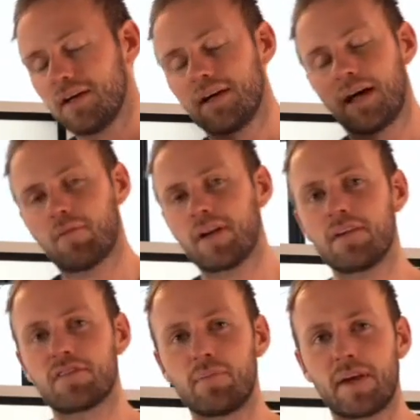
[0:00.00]
I'm going to give
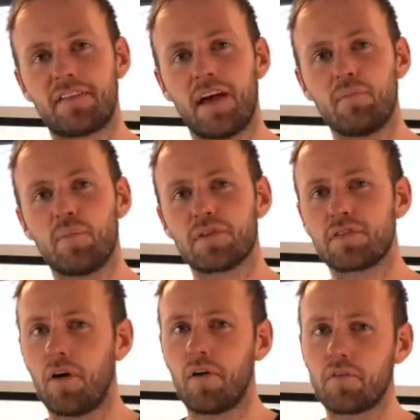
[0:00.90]
some examples
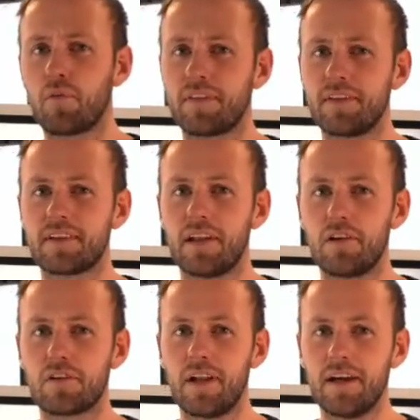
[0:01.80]
on what this can
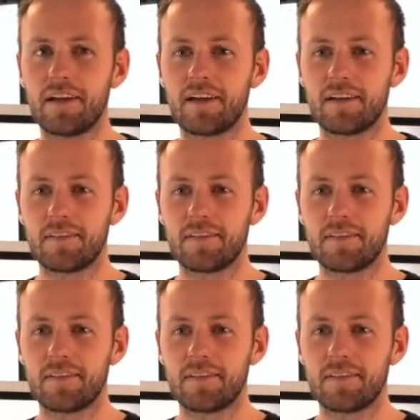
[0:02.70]
look like,